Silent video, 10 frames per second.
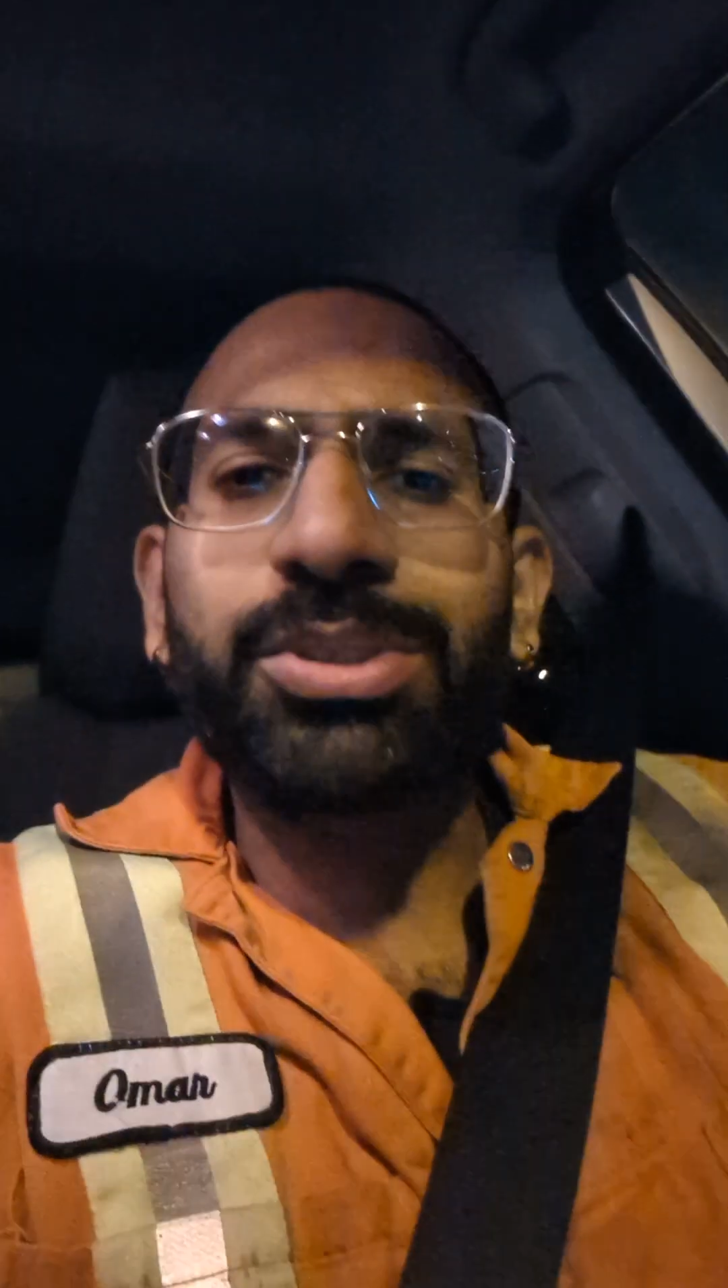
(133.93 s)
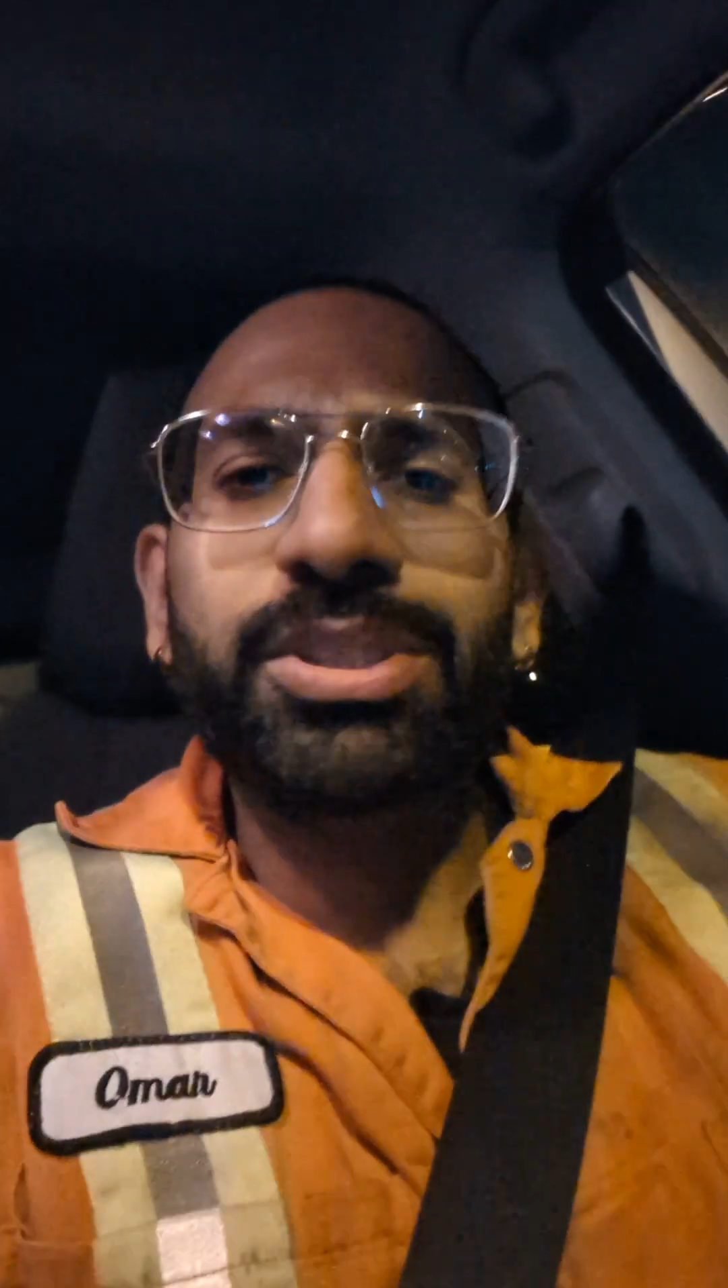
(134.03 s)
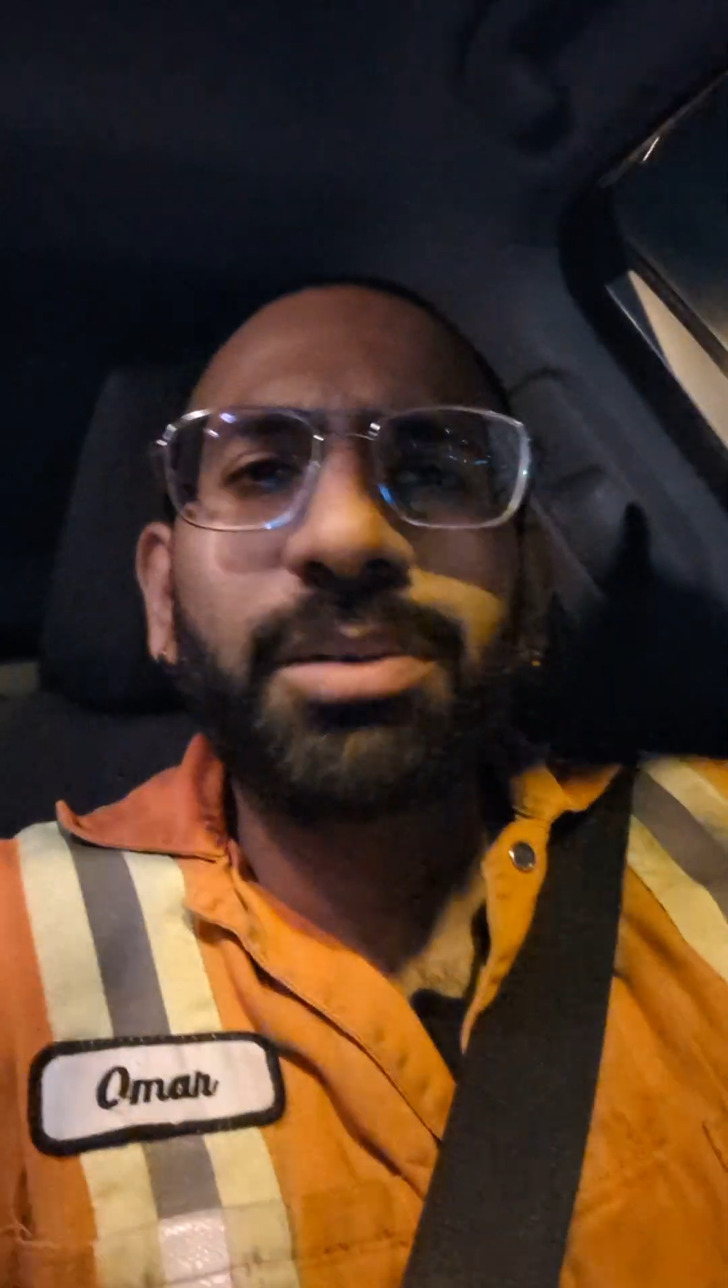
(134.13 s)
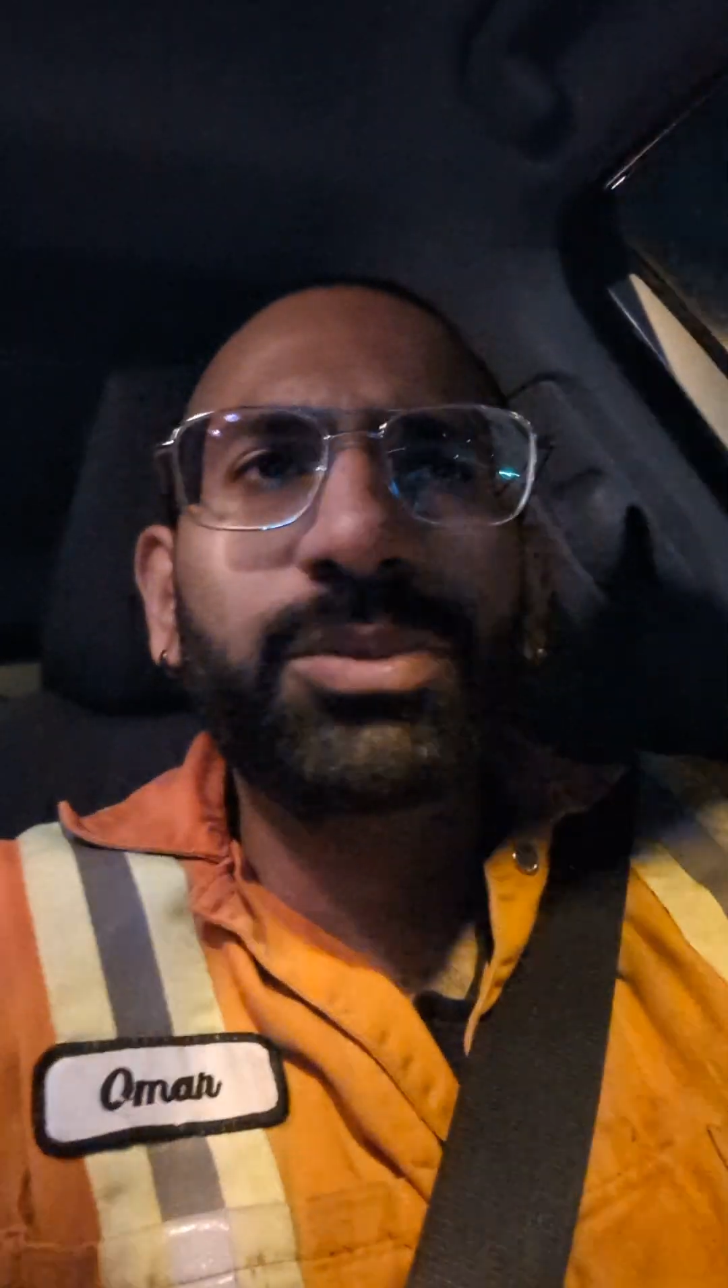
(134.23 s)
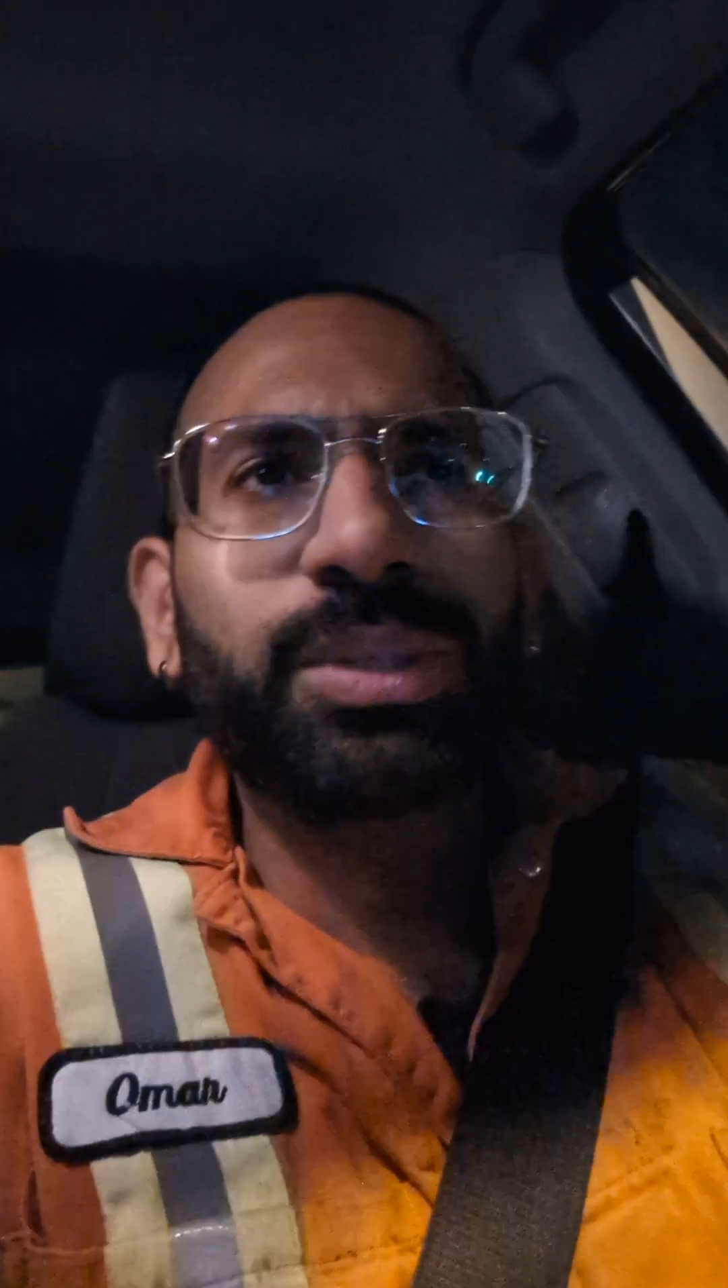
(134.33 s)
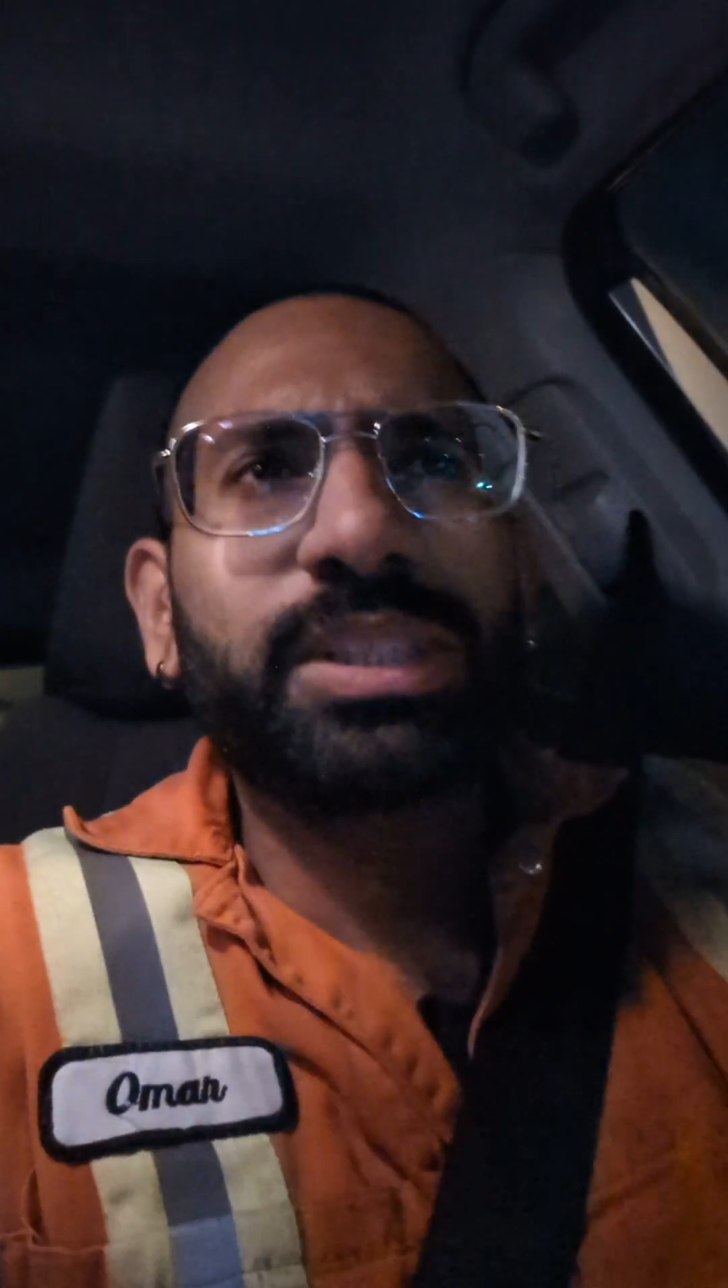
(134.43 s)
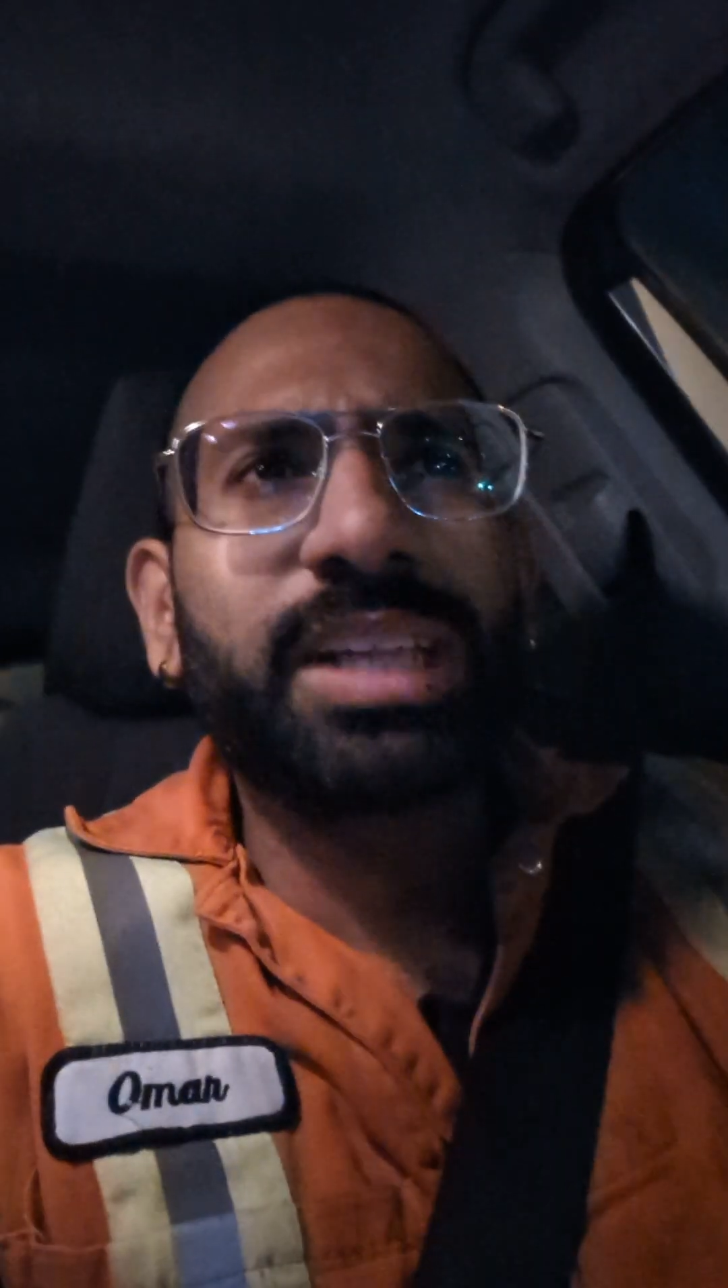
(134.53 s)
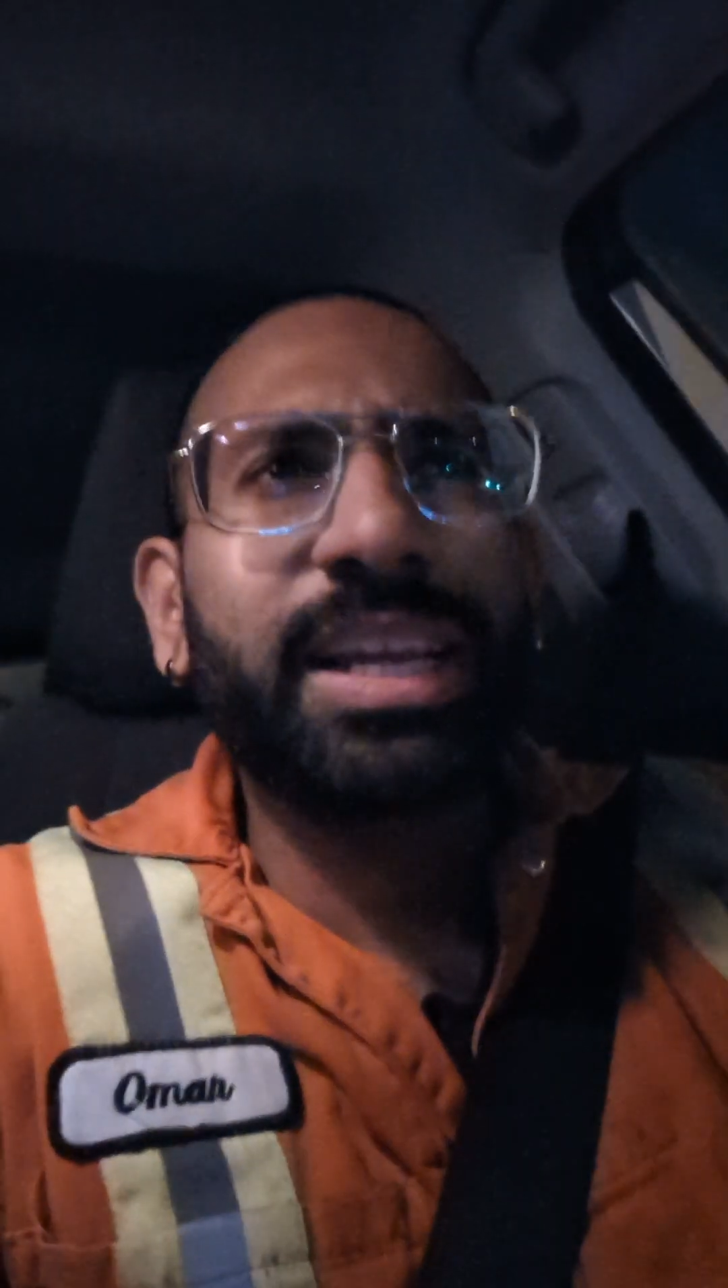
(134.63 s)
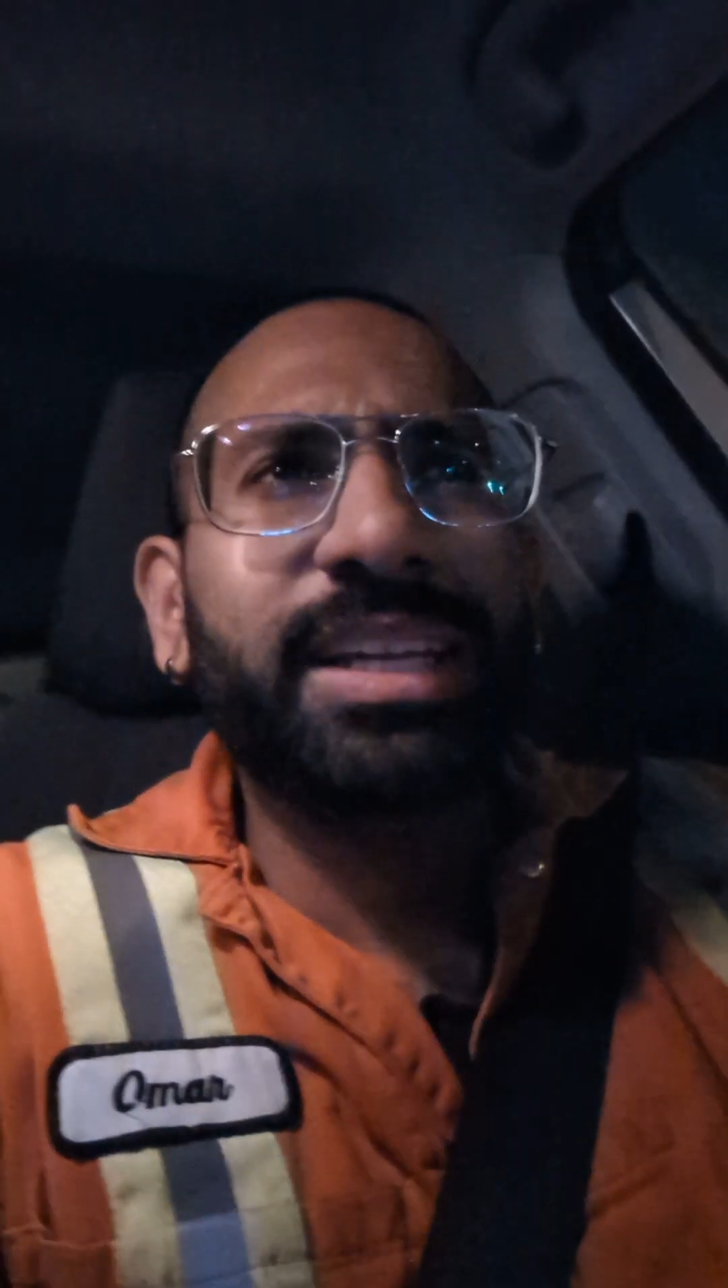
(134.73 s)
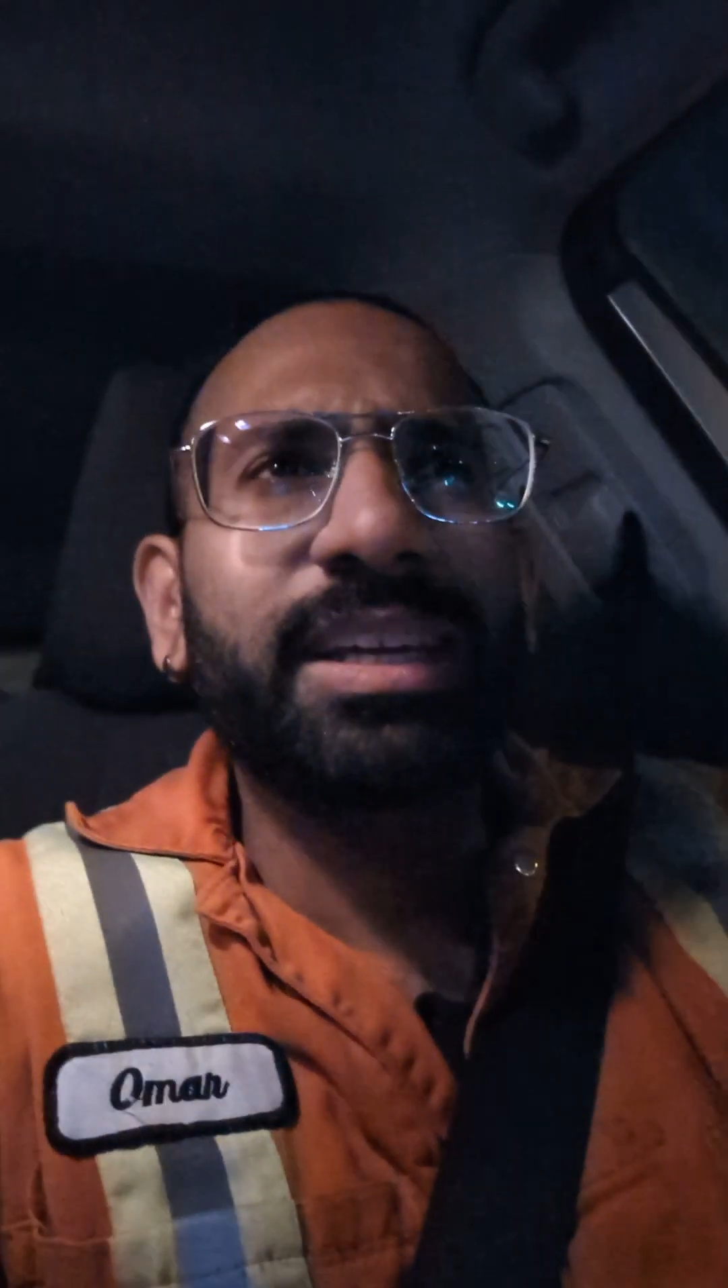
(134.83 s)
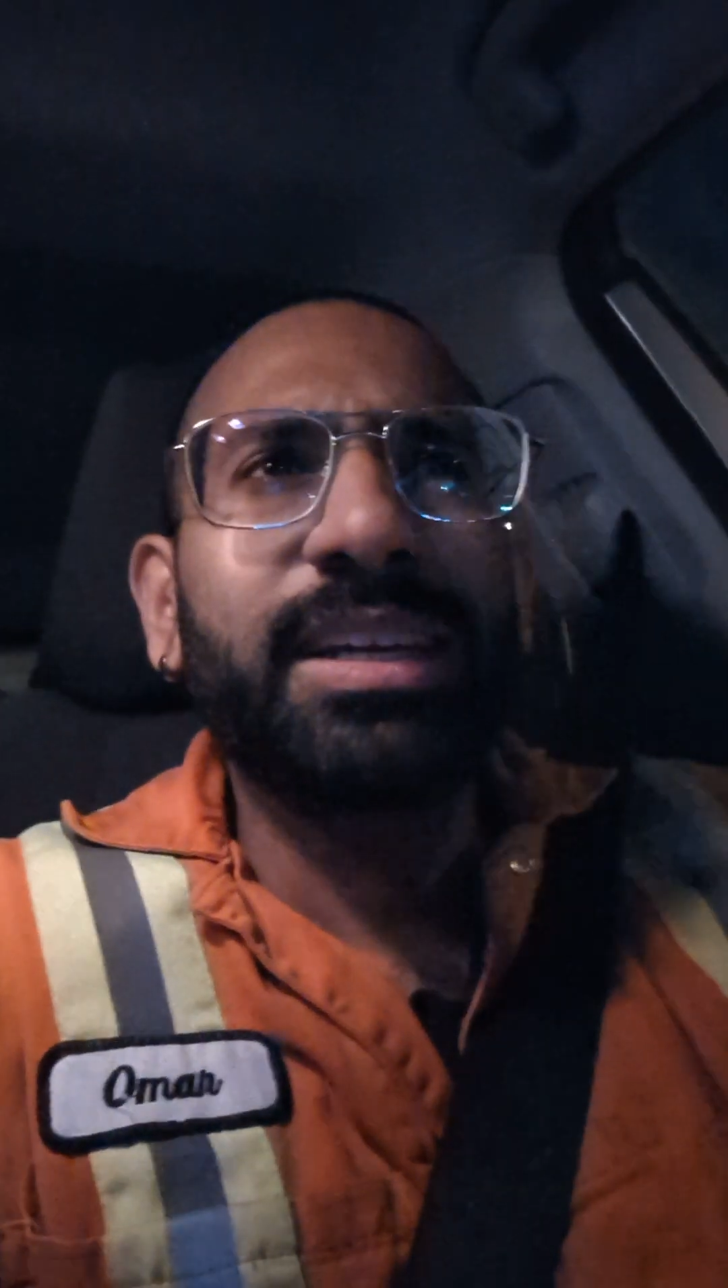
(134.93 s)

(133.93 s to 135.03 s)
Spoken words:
to terms with, like,